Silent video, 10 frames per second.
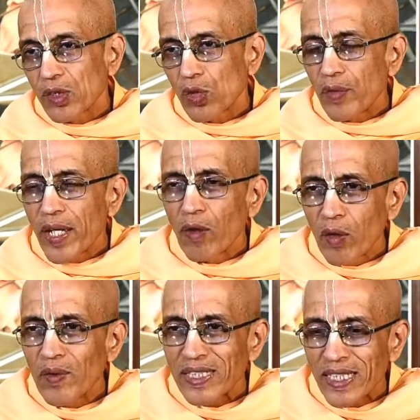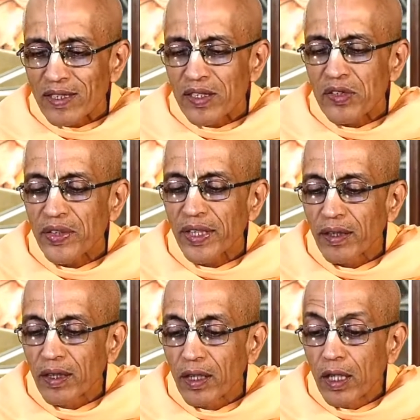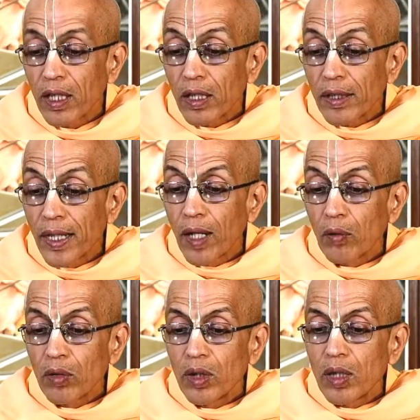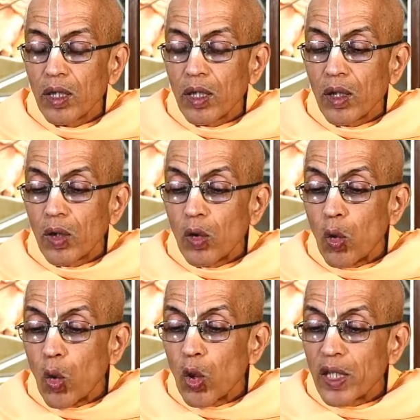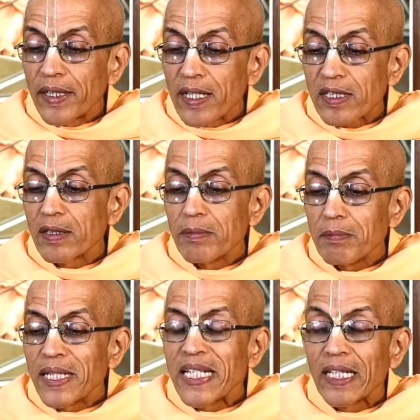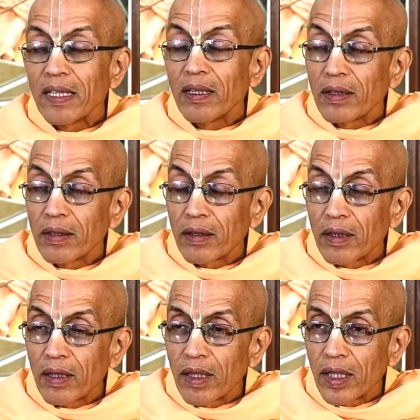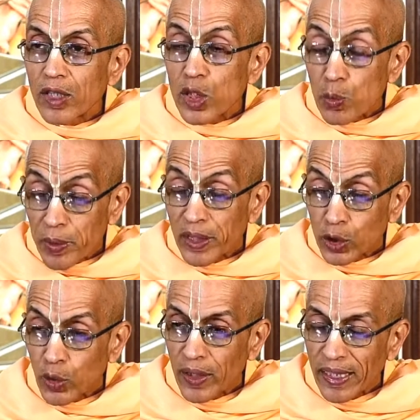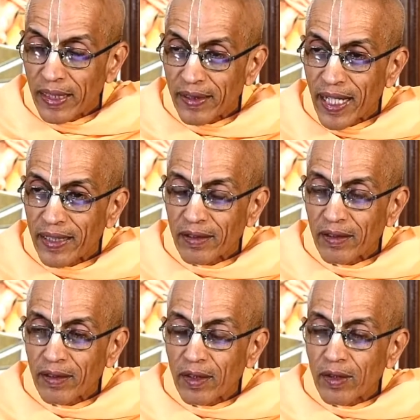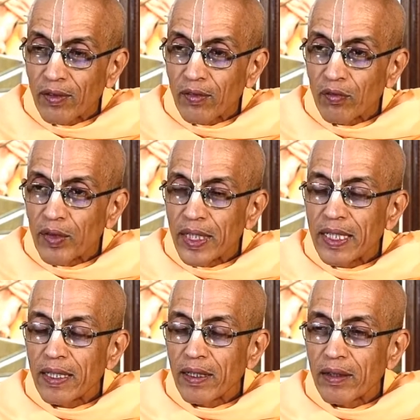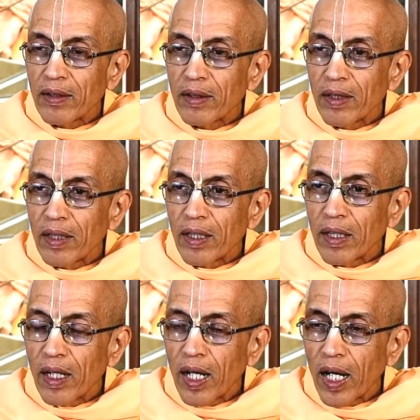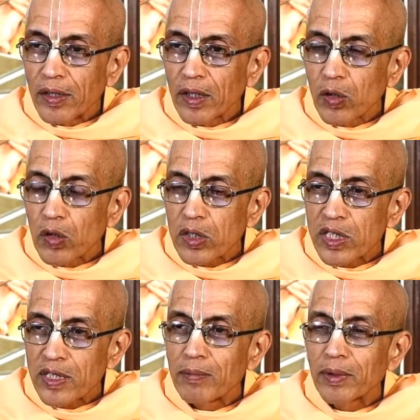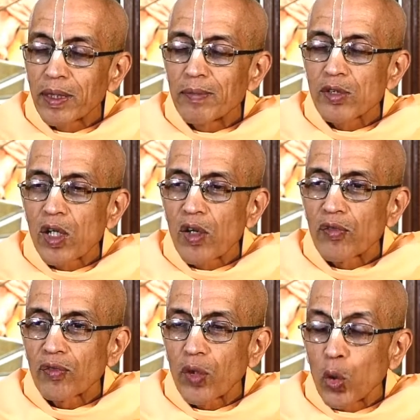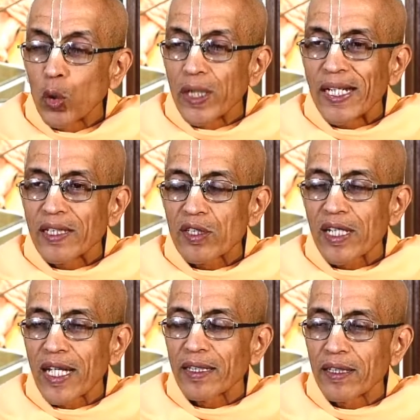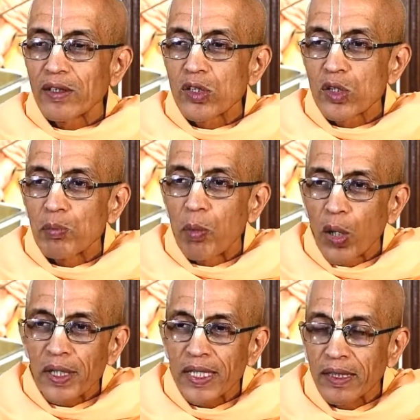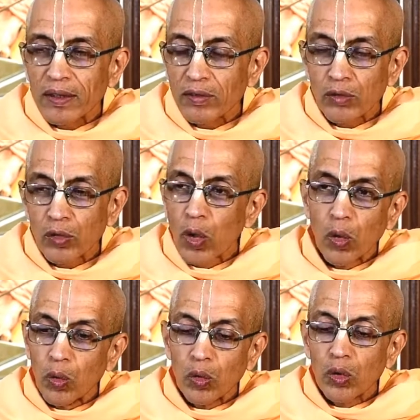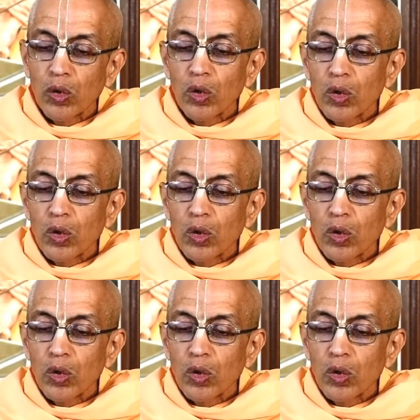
So we have always existed. Now, old doesn't mean spiritually that we undergoes symptoms of old age like in this body? No.